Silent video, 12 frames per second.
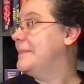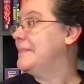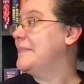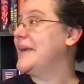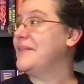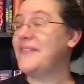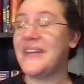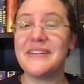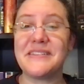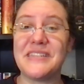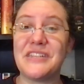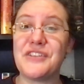my
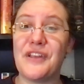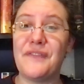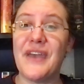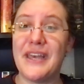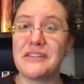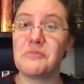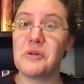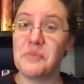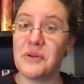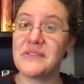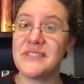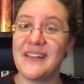fantasy shelf has more
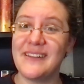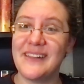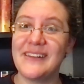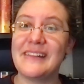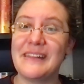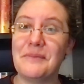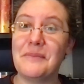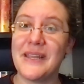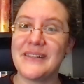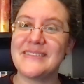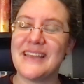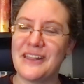books on it than
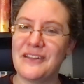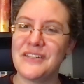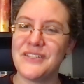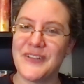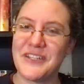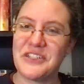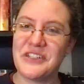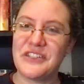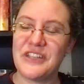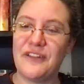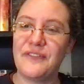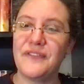my science fiction
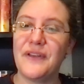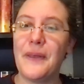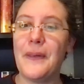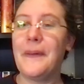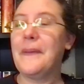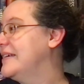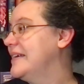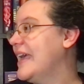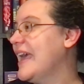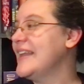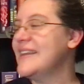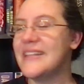shelf.
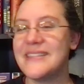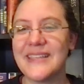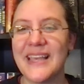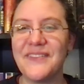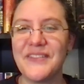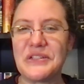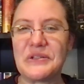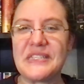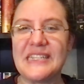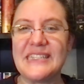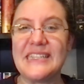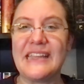And it's kind of
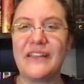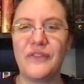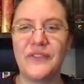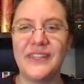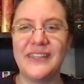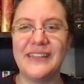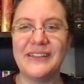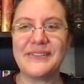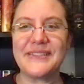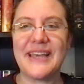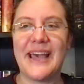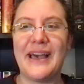interesting to see over the
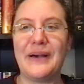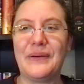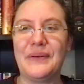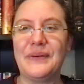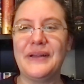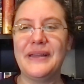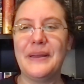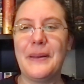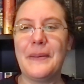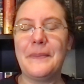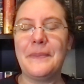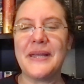years how
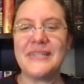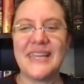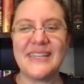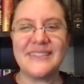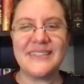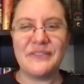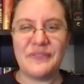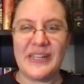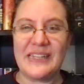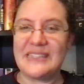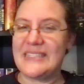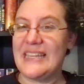my taste in
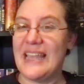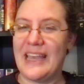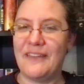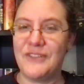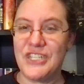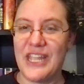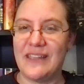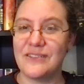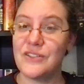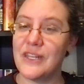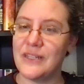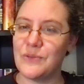fantasy have
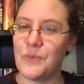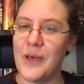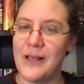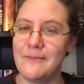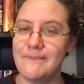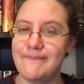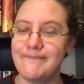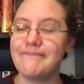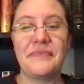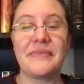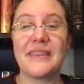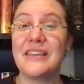changed as well.
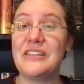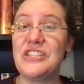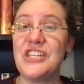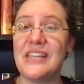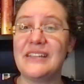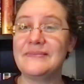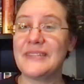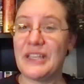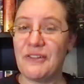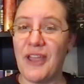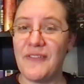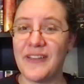G.
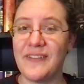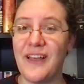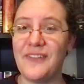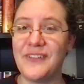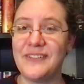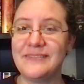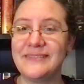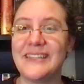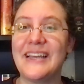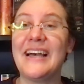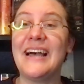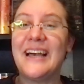Graphic novel.
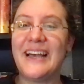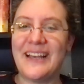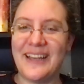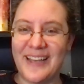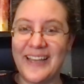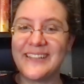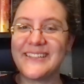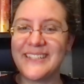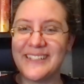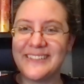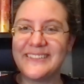Hot.